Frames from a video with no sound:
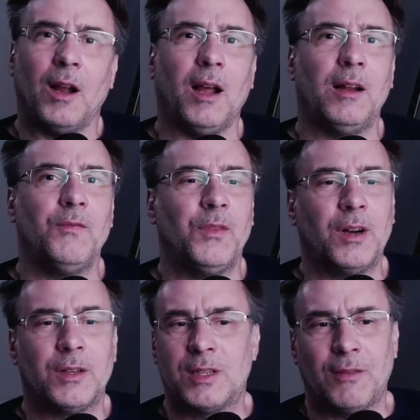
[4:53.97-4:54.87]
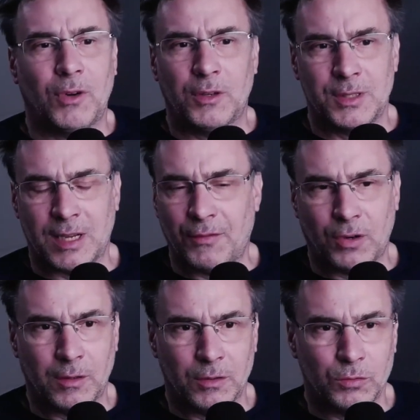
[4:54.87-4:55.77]
And there are
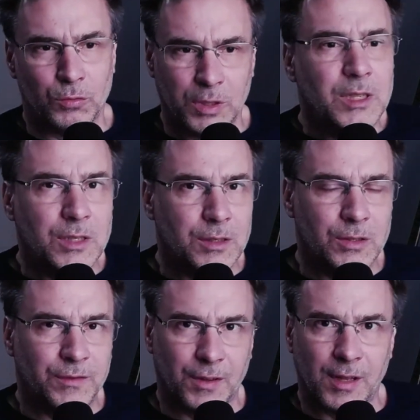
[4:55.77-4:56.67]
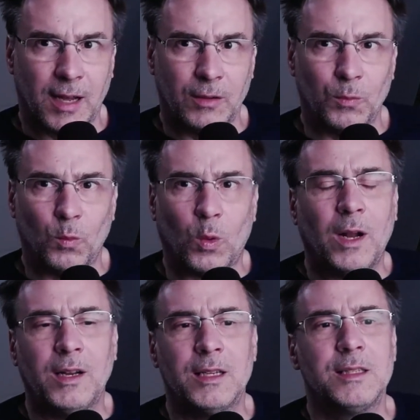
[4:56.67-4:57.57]
several reasons for that.
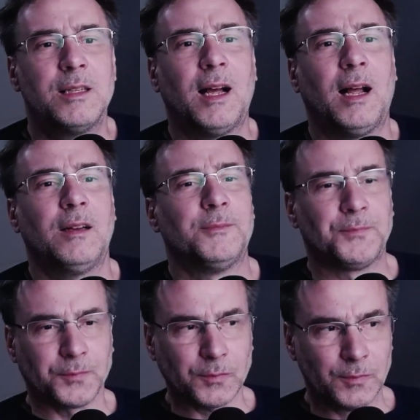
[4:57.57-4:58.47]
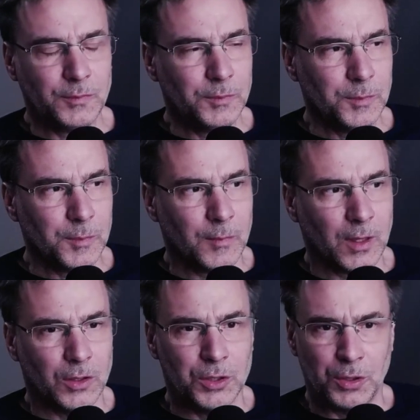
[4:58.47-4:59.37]
One is that
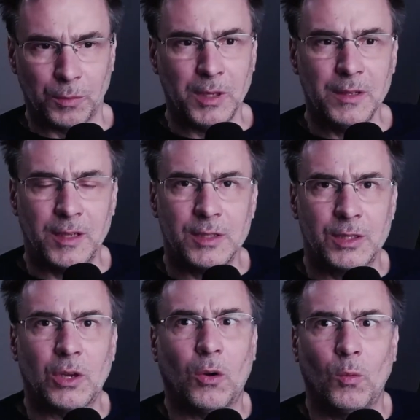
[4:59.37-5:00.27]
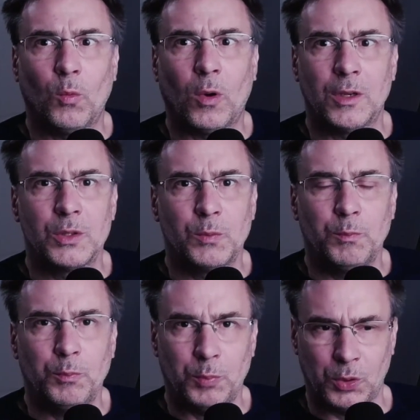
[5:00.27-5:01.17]
To me, this song was
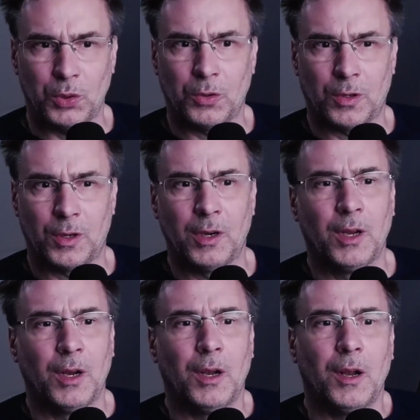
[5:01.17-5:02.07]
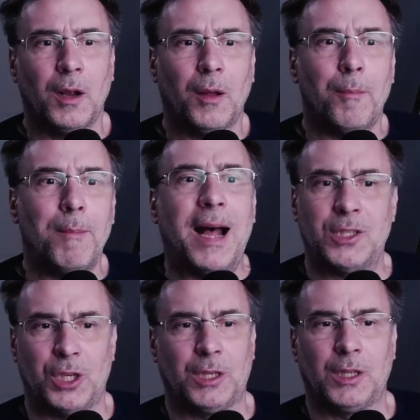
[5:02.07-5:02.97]
pure
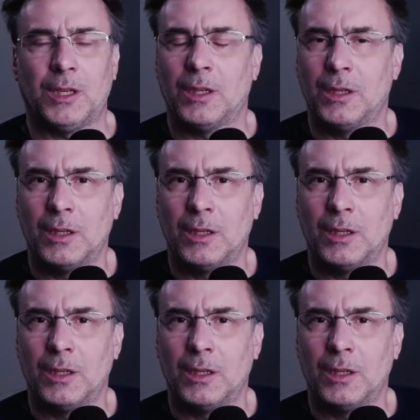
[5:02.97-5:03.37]
magic.